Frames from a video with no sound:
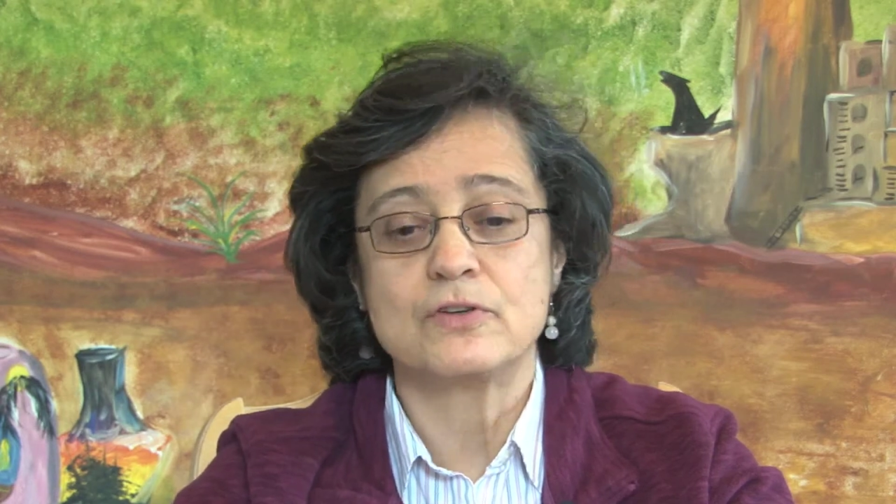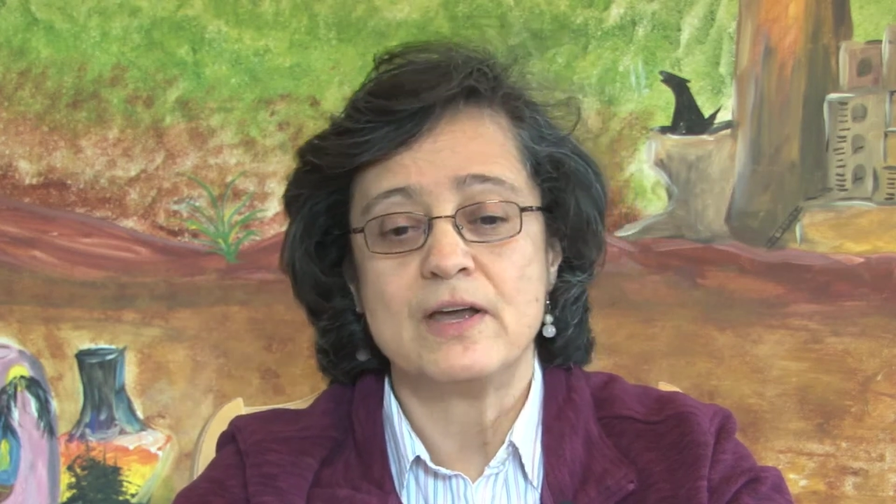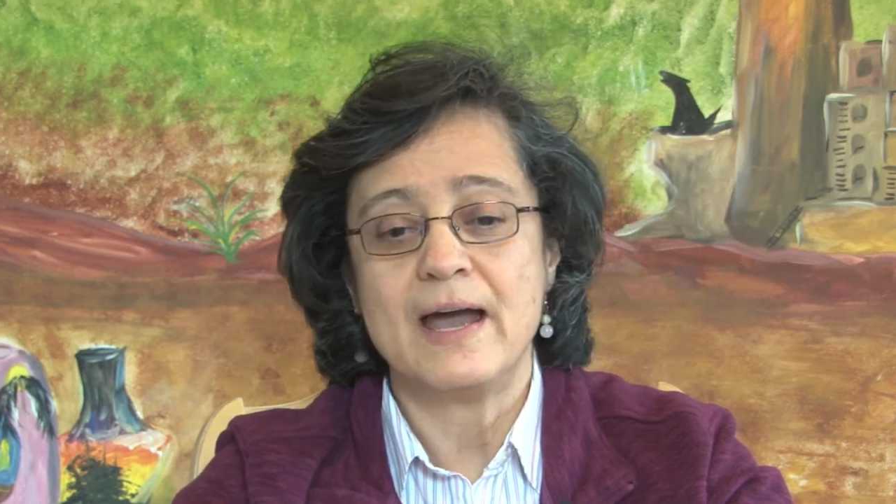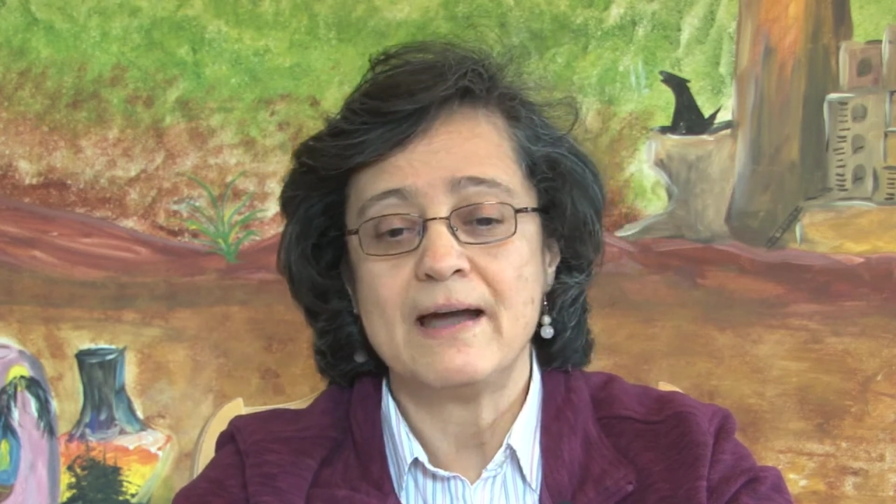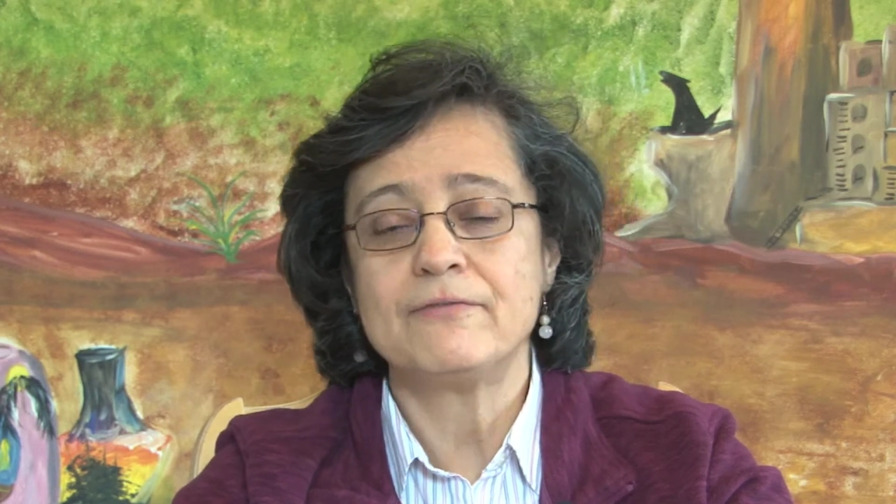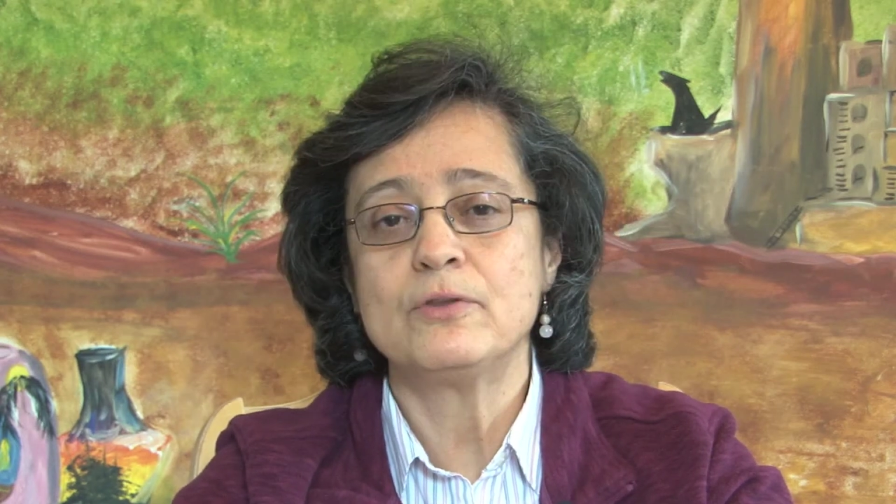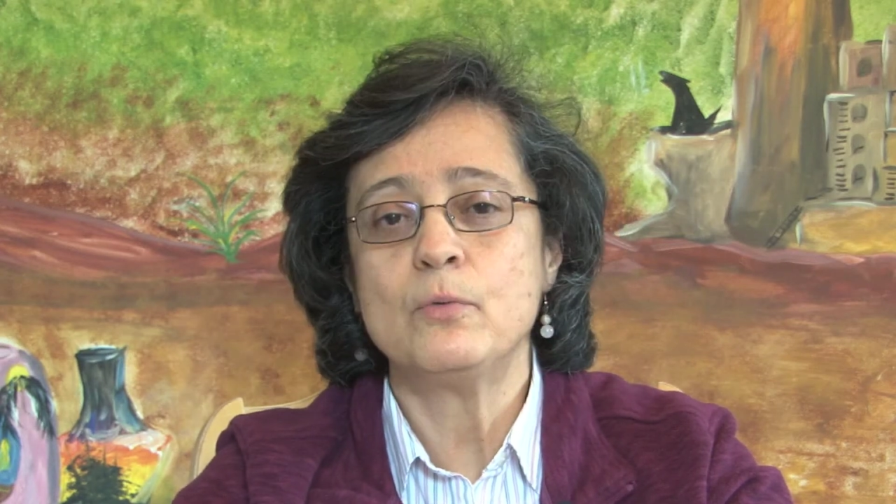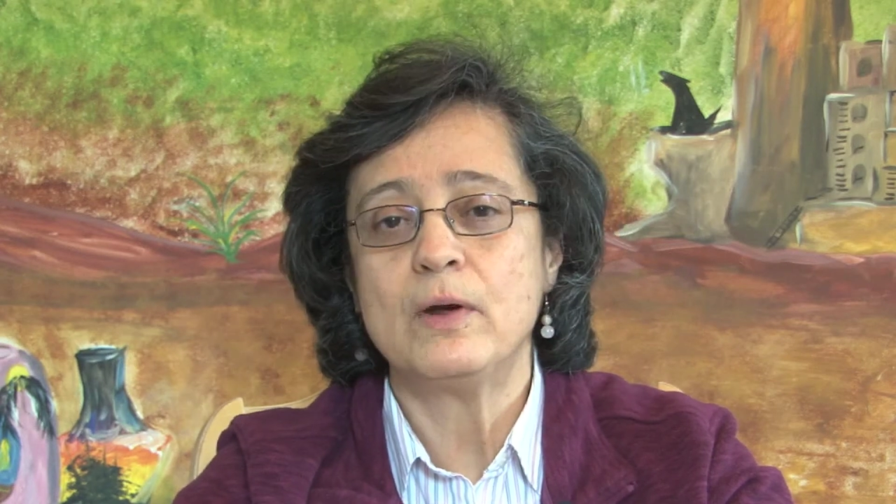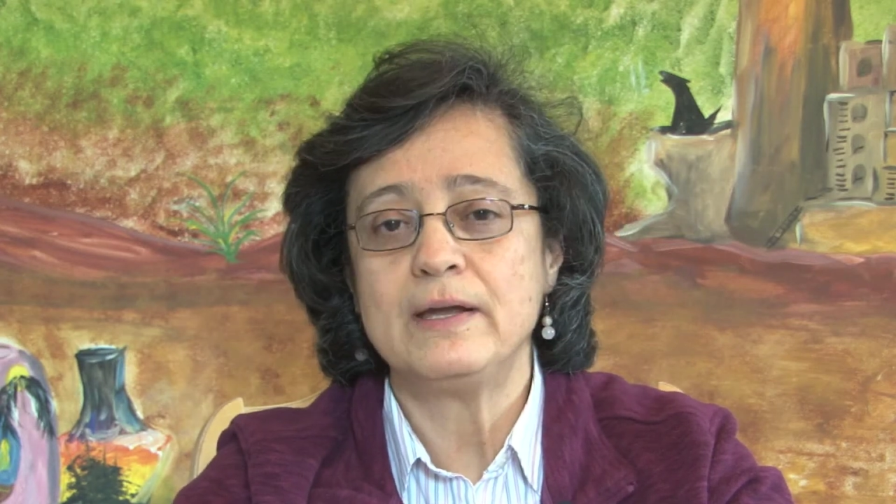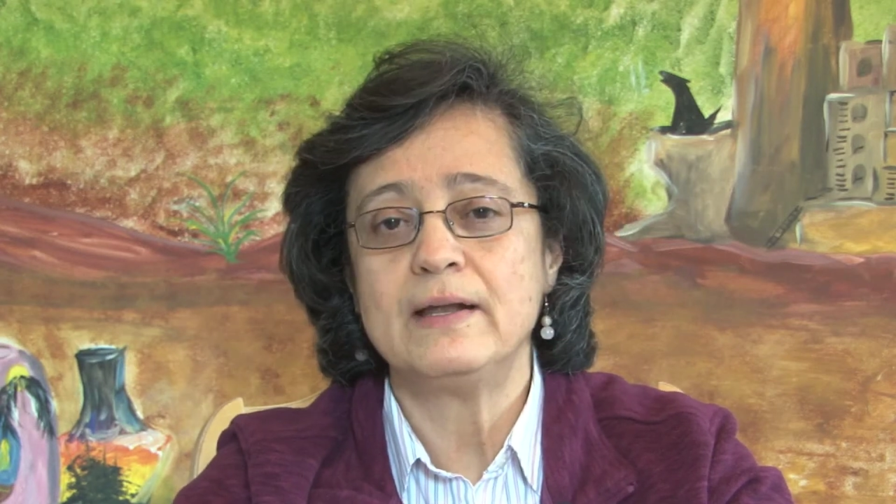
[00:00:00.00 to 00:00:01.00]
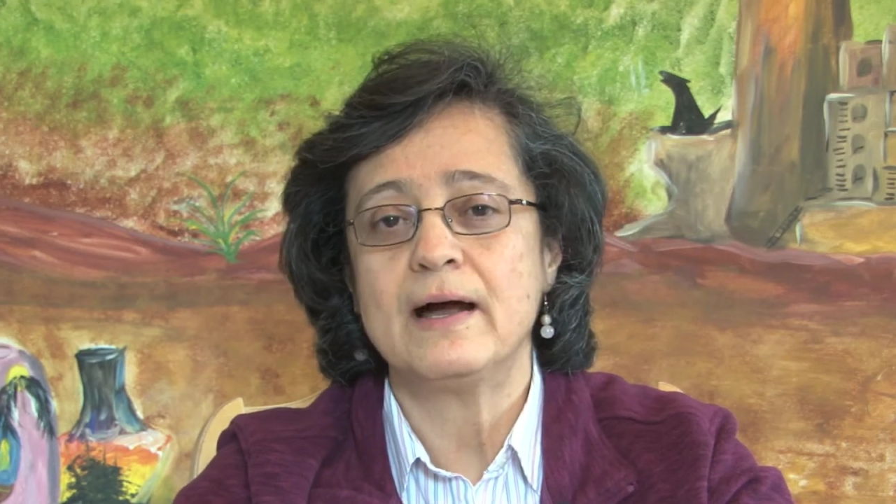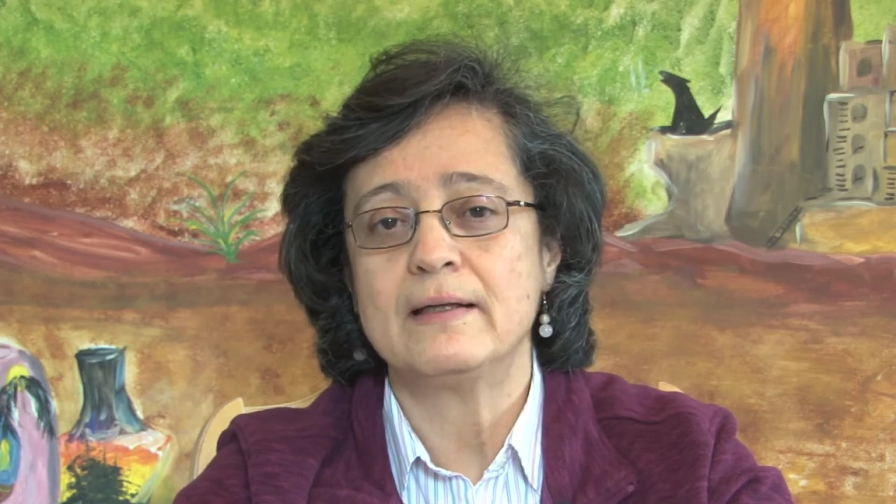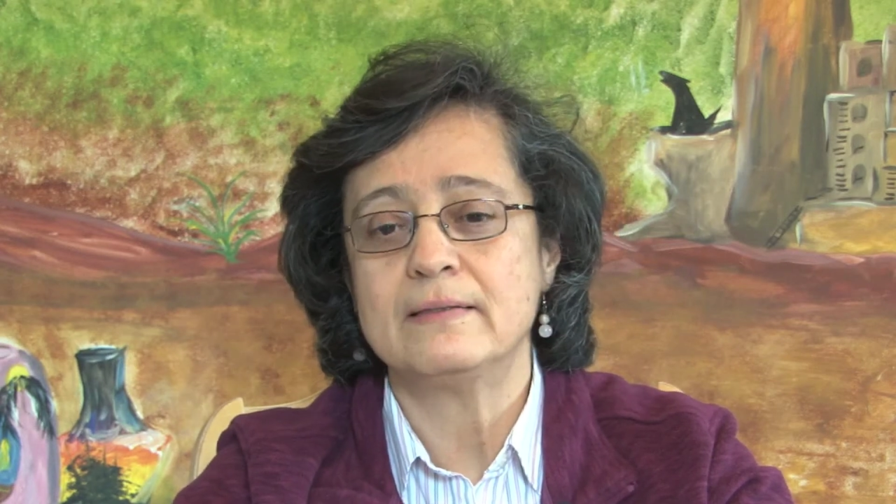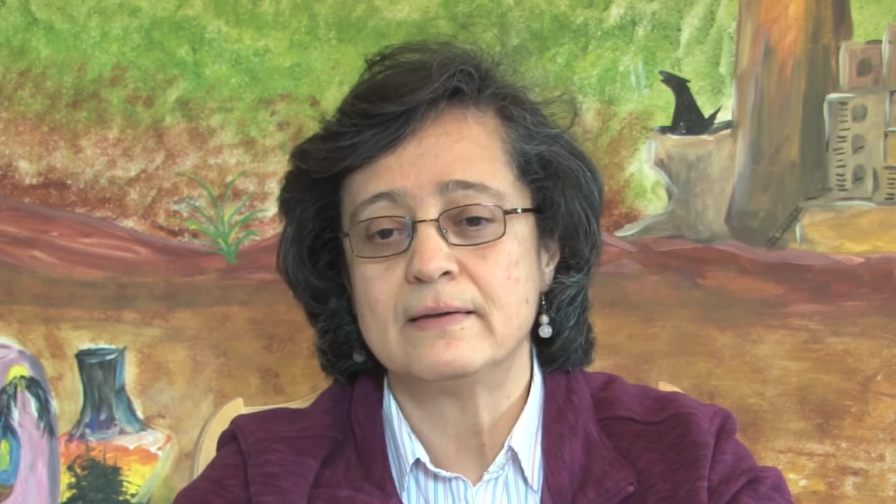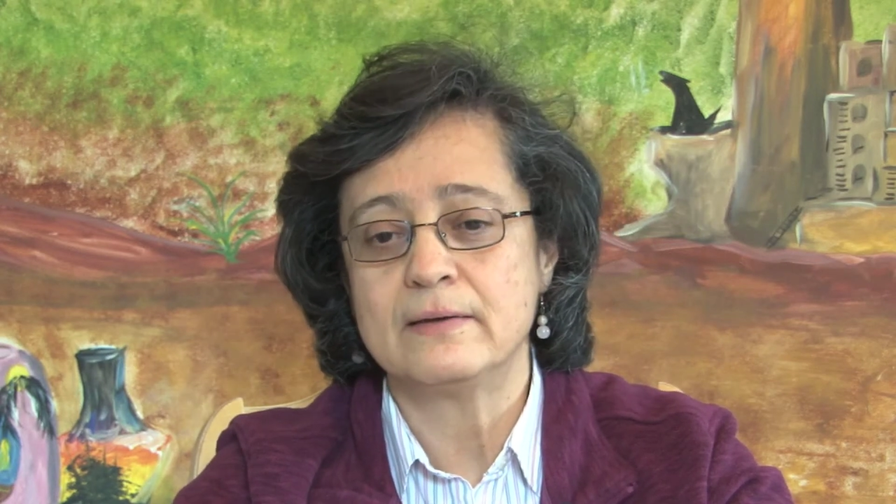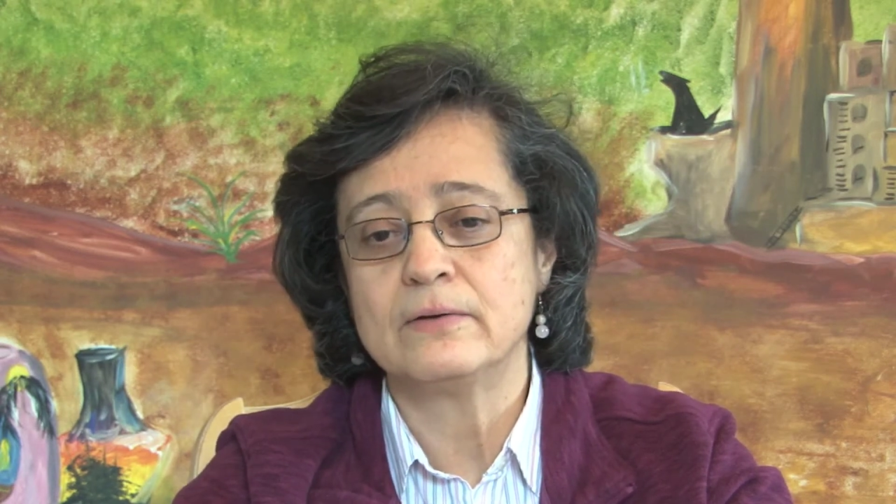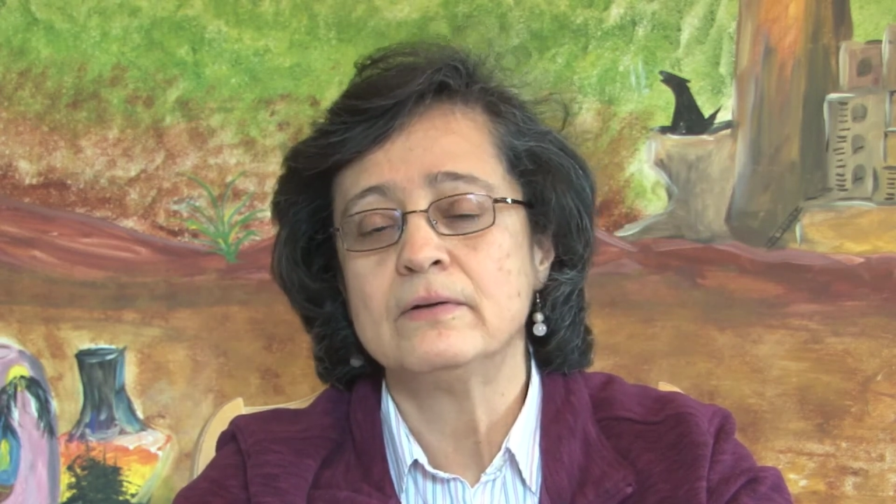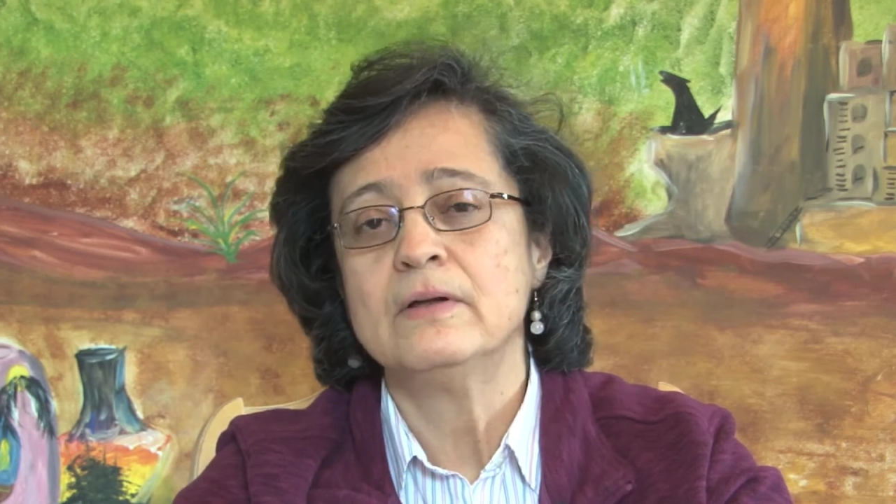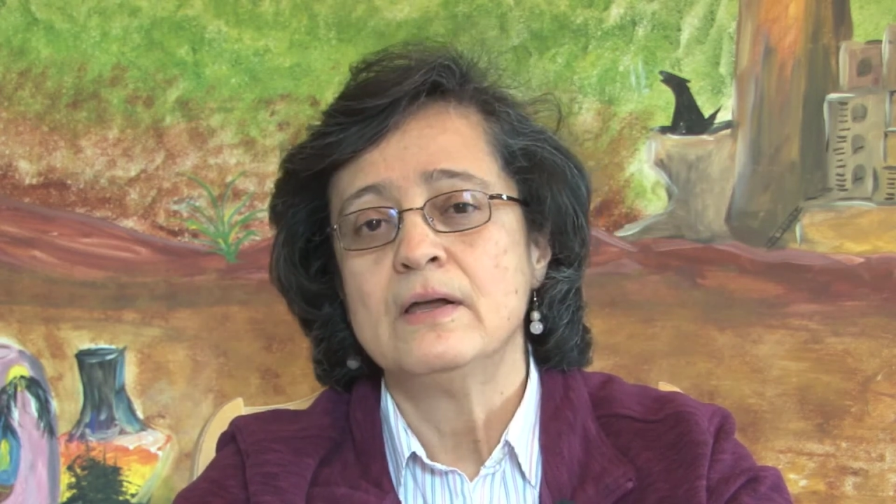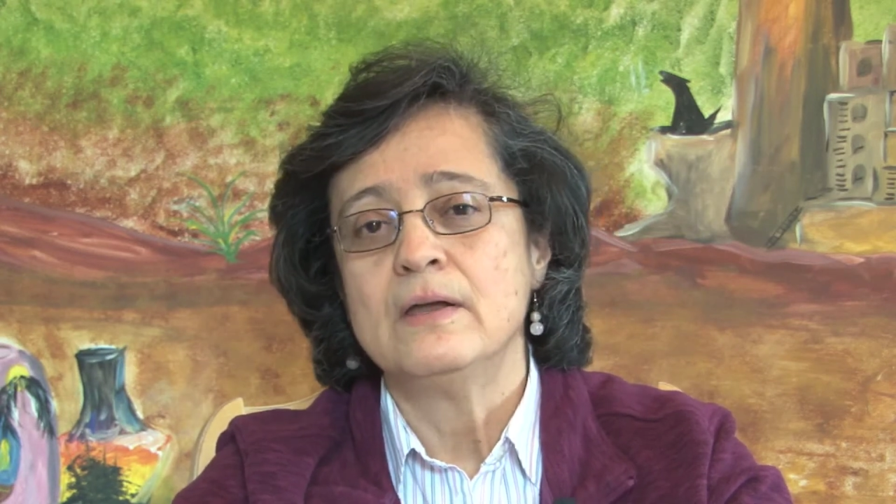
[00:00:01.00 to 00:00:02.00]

So you have to wait until